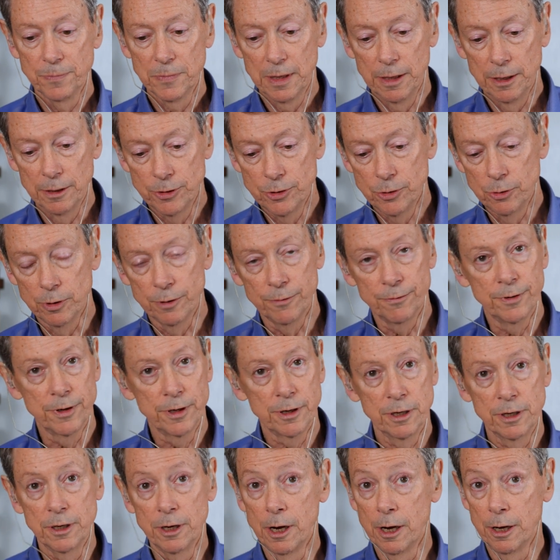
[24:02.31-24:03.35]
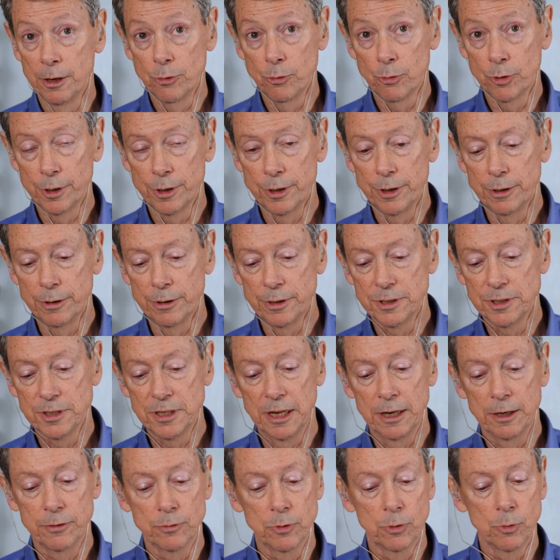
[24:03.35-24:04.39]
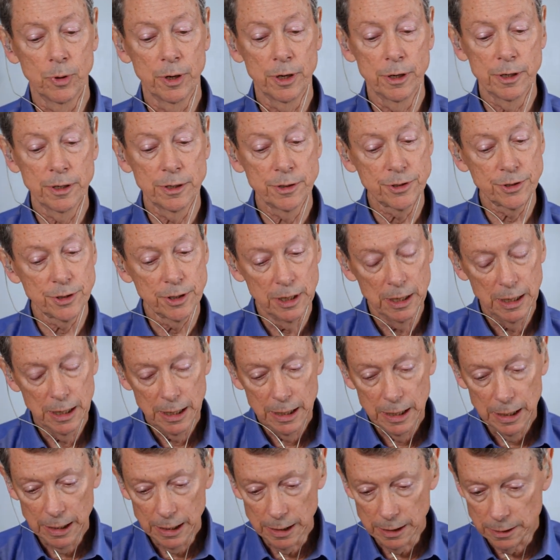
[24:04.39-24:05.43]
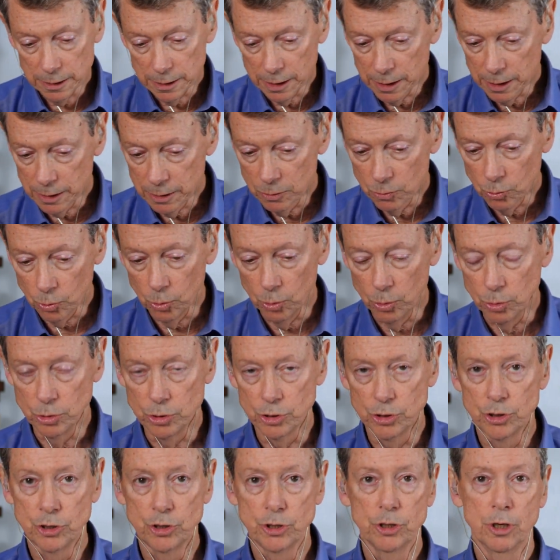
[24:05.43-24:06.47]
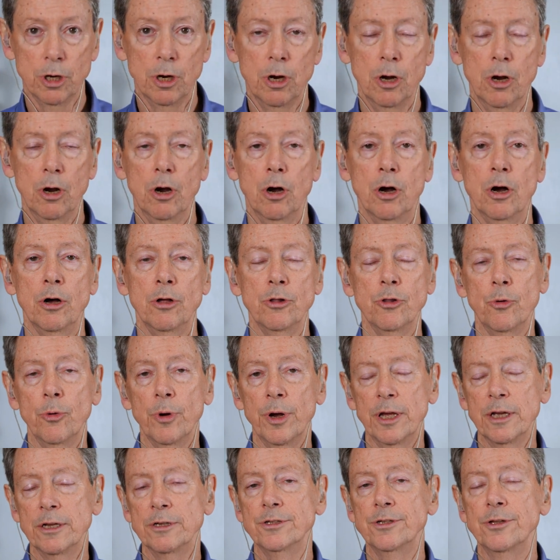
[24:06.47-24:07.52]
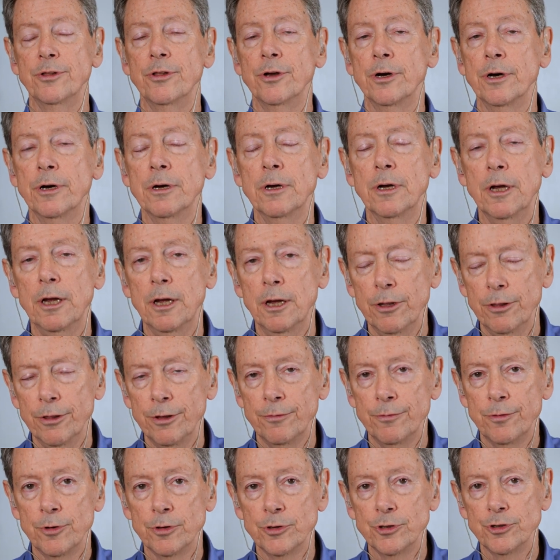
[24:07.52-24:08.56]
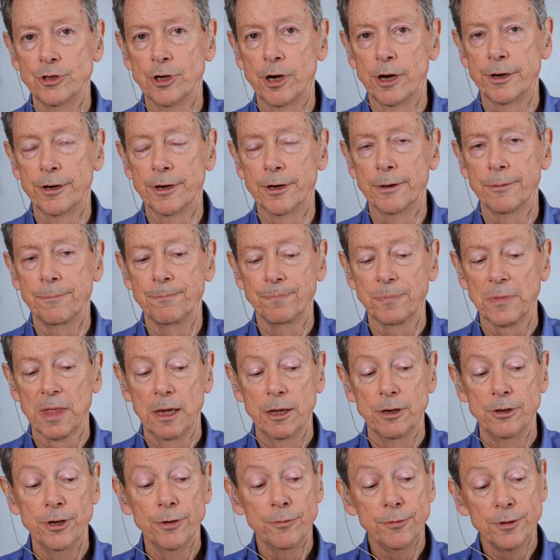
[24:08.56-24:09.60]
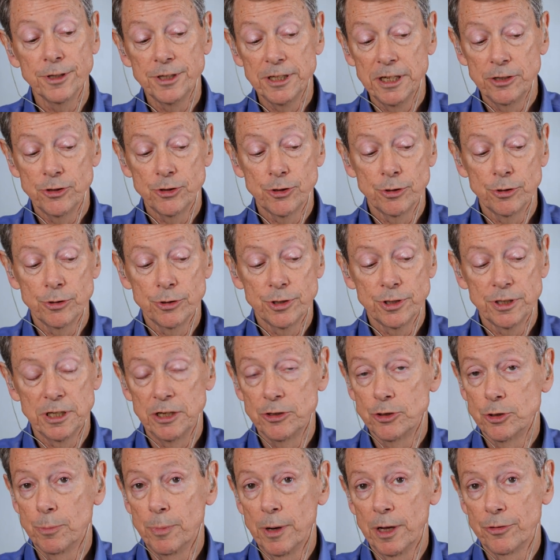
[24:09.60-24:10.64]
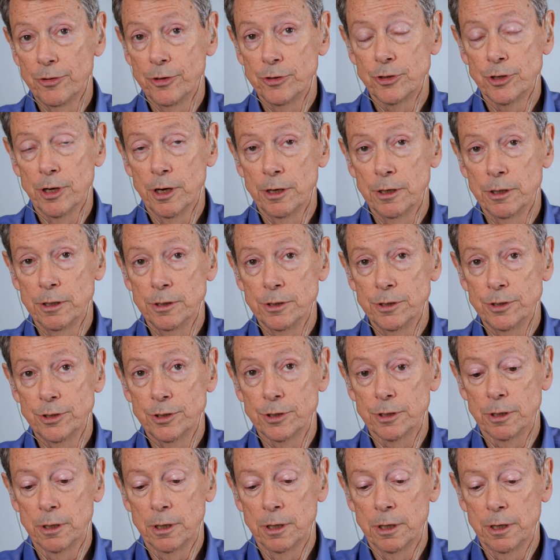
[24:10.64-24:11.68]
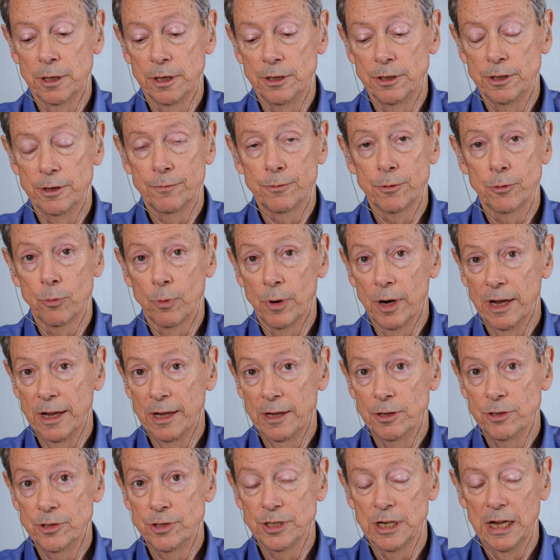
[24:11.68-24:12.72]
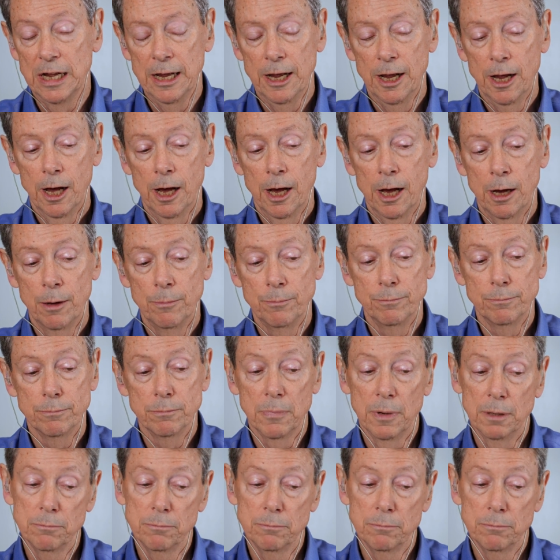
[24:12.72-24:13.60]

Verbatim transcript: into a very non ordinary state of awareness, and then whoosh, all the way into the, the first jhana. Different teachers teach about the jhanas uh, in different ways. Um,